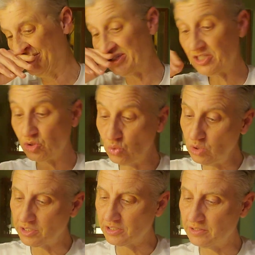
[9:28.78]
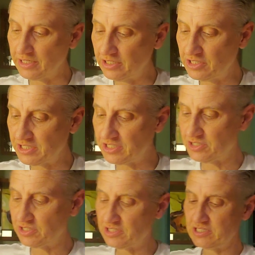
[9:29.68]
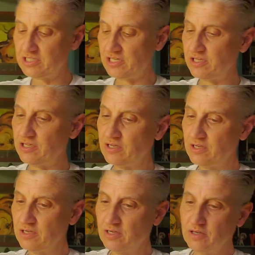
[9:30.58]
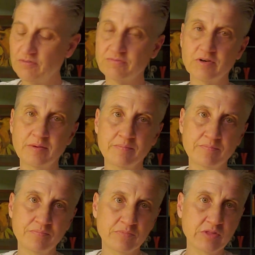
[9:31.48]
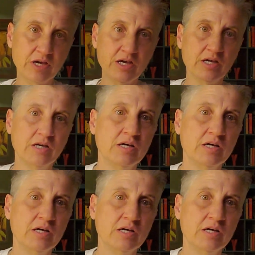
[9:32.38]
Much cooler energy, as you can see from the